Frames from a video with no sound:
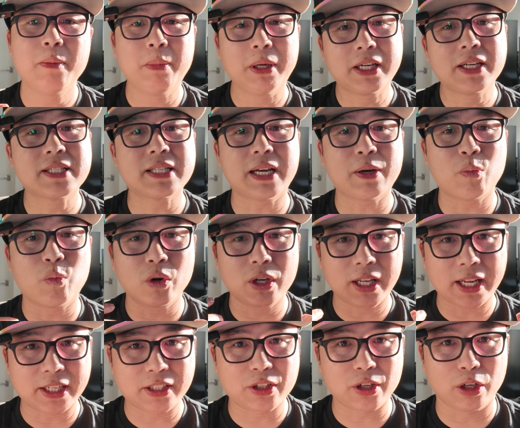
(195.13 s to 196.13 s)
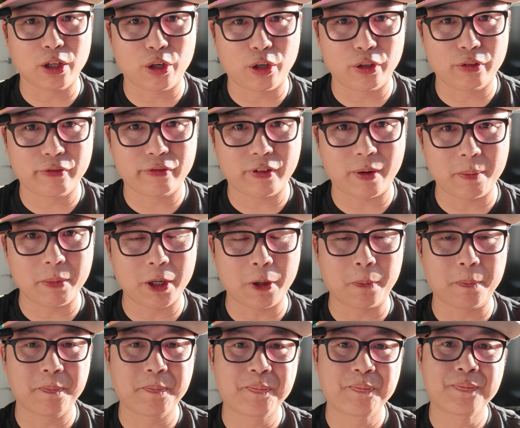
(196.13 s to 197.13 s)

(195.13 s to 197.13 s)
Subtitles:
because I would like to learn from you.